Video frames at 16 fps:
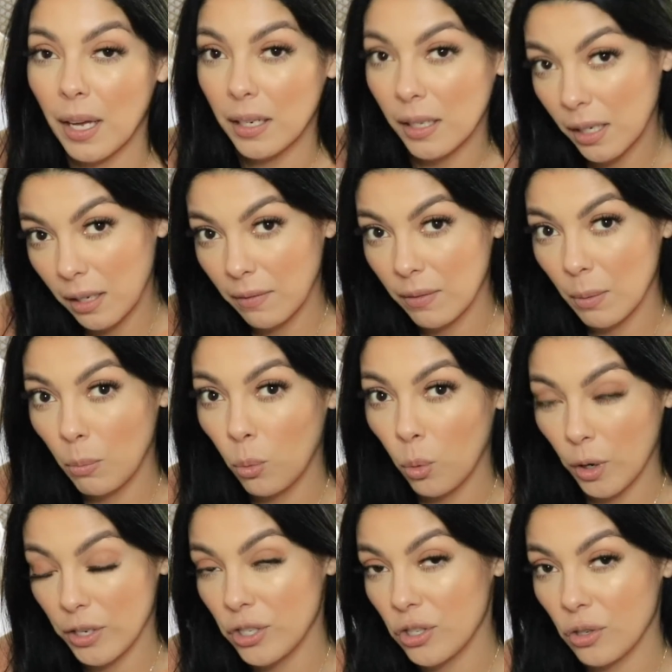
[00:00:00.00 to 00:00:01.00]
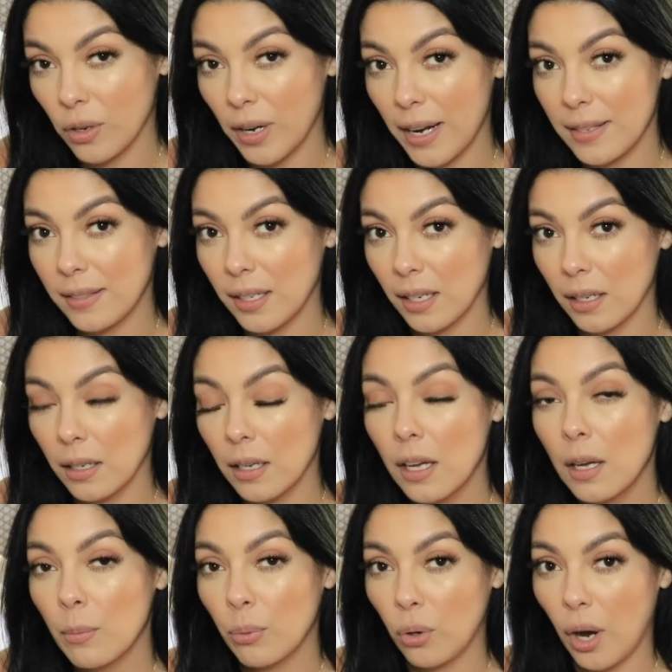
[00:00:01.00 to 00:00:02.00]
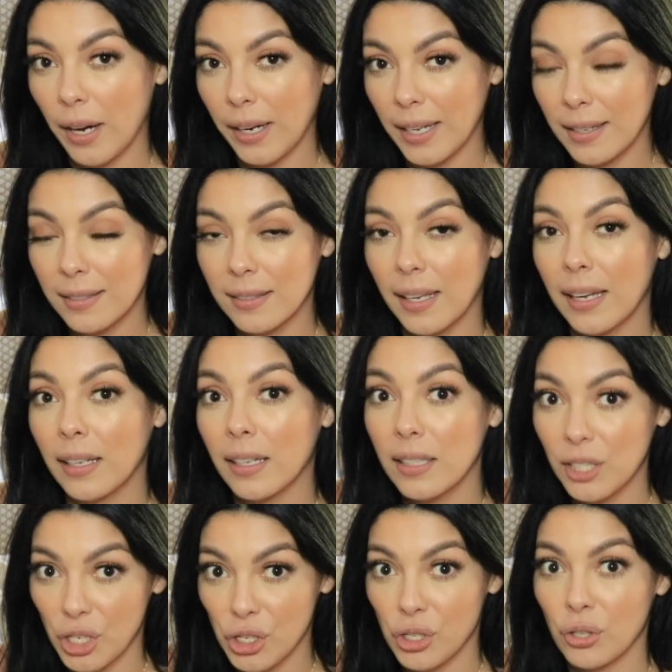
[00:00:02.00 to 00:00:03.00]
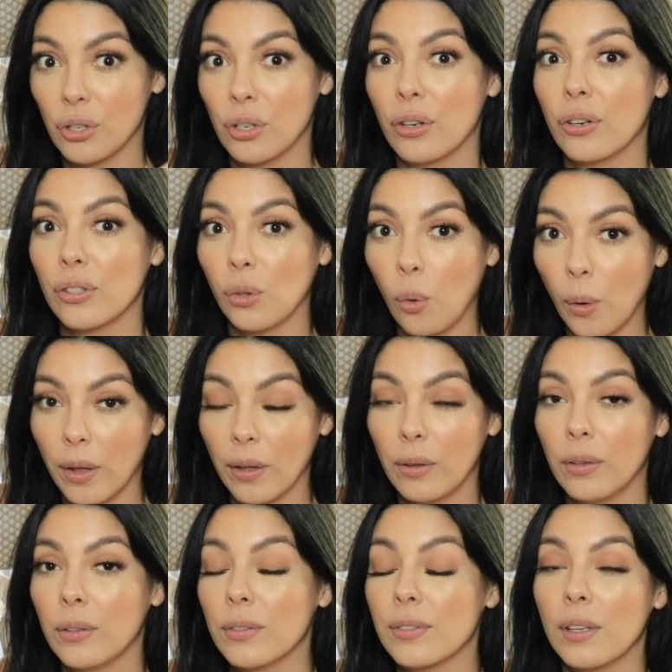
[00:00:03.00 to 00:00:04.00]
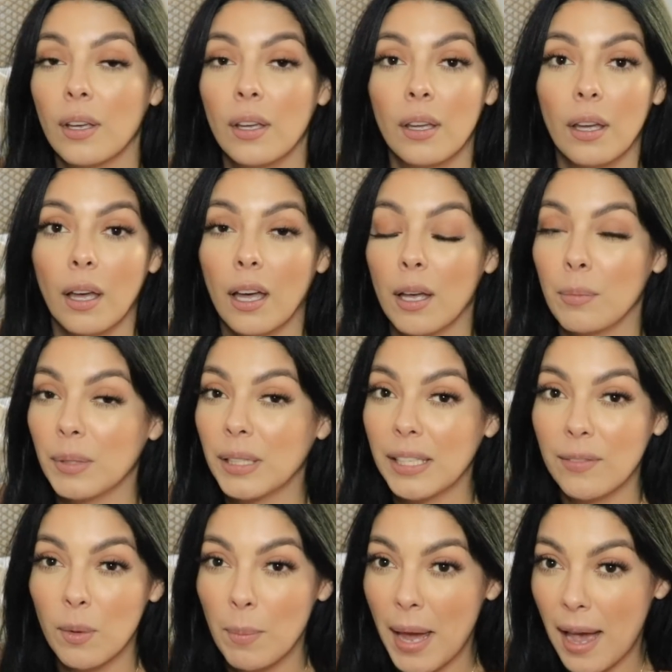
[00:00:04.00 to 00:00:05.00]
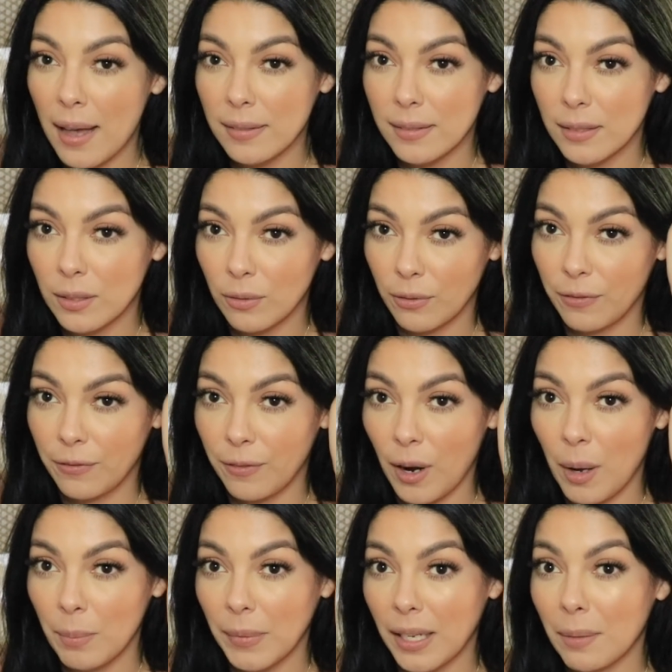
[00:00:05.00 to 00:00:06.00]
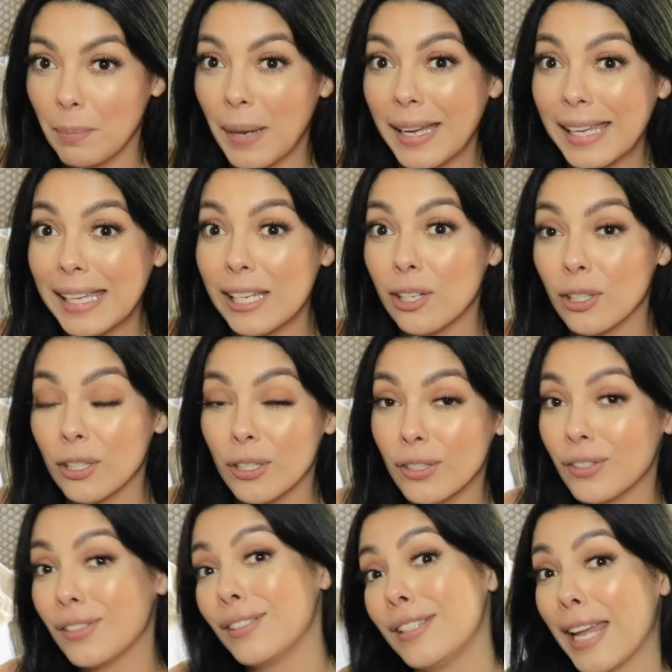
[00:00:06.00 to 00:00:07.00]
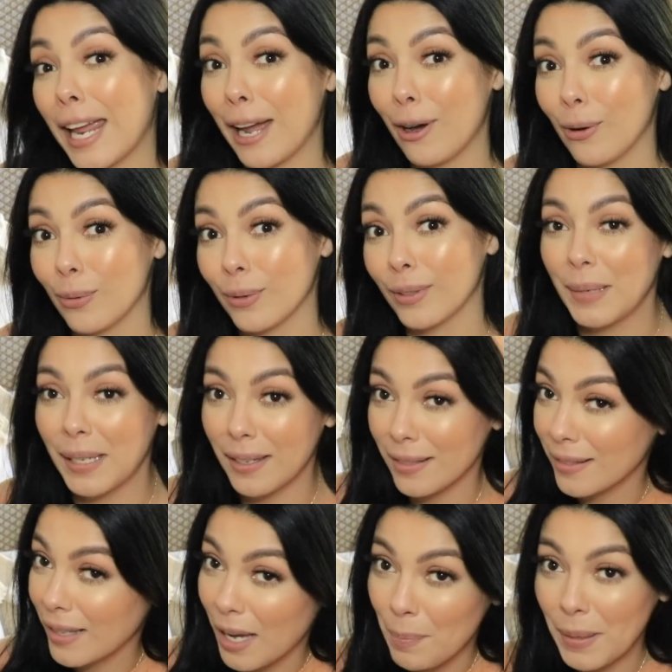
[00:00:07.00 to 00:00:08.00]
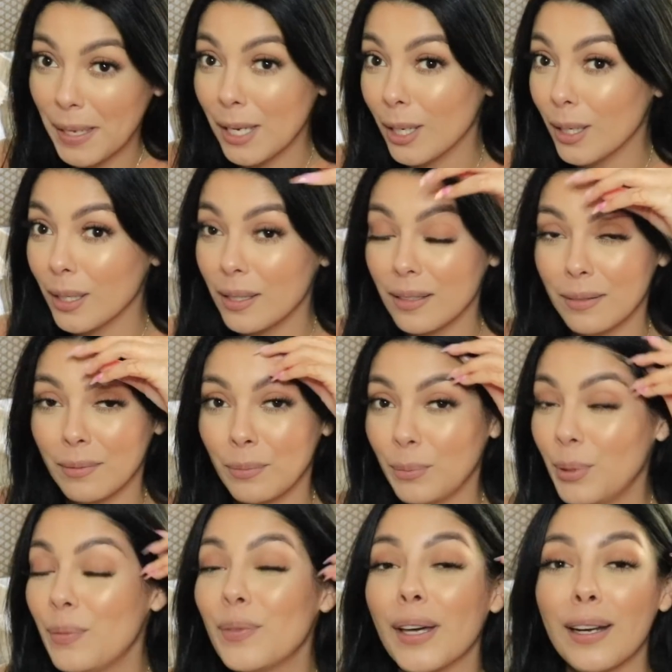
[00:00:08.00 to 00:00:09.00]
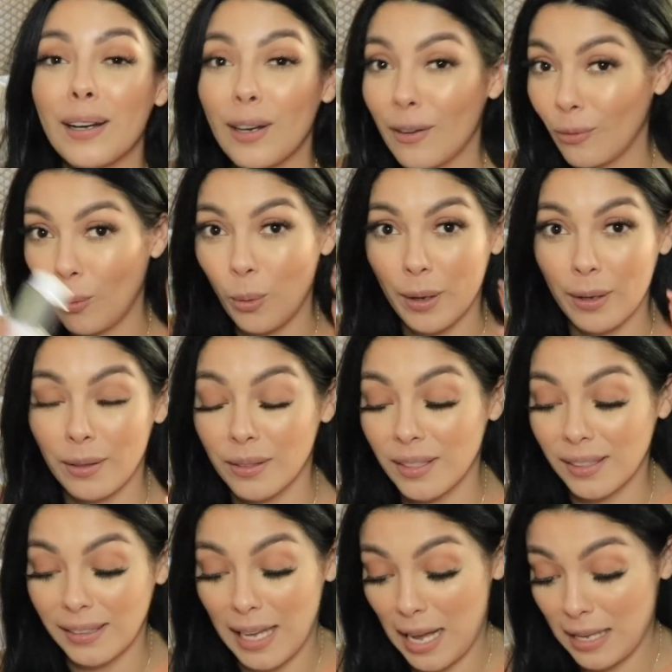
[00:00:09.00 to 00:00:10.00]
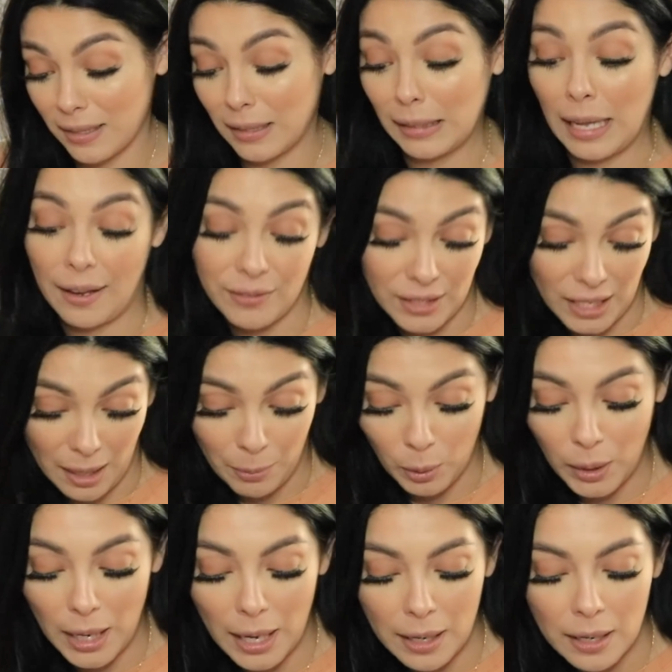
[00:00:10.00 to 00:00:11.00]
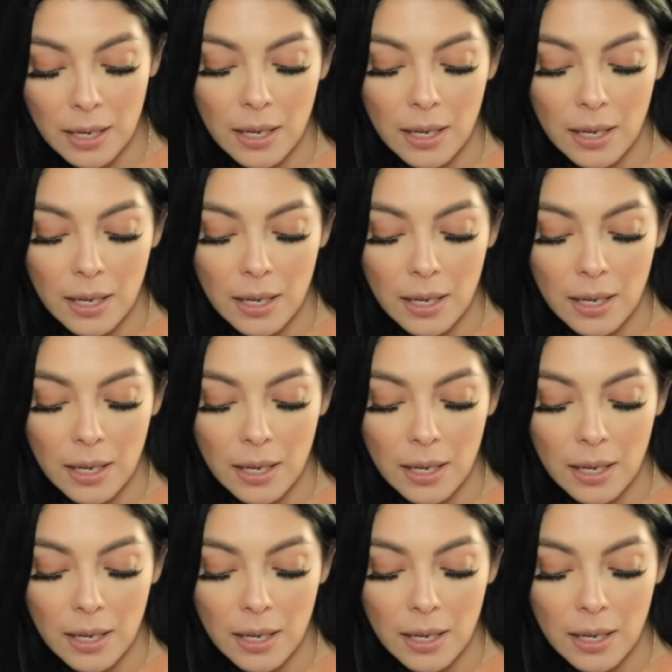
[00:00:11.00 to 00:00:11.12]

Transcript: any of the moisturizing products like conditioners, oils, um, leave-in masks from like my ears down because up here we've got enough oil to last a lifetime okay